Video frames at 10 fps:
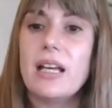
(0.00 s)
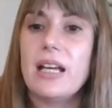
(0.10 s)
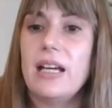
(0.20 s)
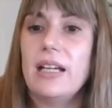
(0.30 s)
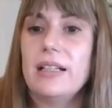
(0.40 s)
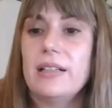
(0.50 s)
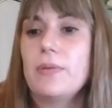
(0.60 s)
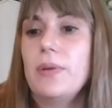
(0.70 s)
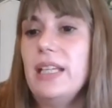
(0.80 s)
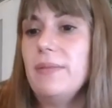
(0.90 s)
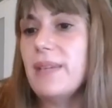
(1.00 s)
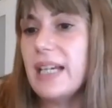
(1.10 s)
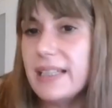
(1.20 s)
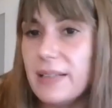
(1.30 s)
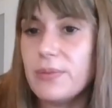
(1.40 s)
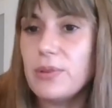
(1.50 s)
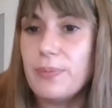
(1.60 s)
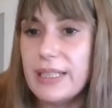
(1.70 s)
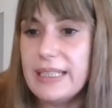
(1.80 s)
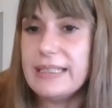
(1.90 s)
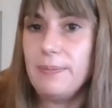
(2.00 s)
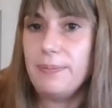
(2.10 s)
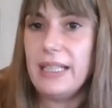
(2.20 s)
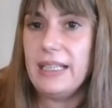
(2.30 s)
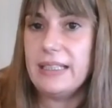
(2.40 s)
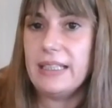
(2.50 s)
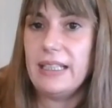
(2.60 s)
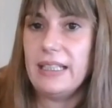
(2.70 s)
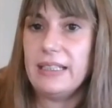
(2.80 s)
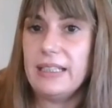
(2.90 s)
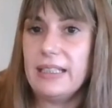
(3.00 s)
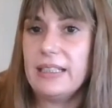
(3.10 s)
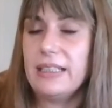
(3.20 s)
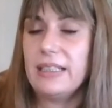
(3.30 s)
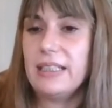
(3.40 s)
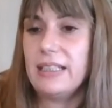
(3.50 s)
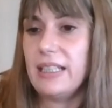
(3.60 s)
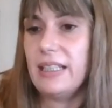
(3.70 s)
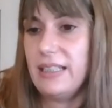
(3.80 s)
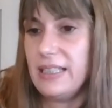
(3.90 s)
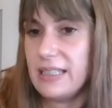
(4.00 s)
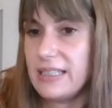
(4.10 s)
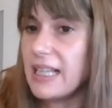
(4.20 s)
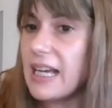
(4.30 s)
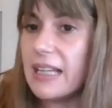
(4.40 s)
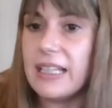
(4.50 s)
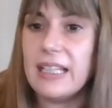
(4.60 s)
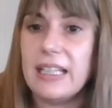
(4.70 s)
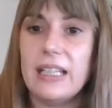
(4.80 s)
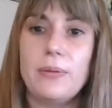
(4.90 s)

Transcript: and we invite them to participate in this study.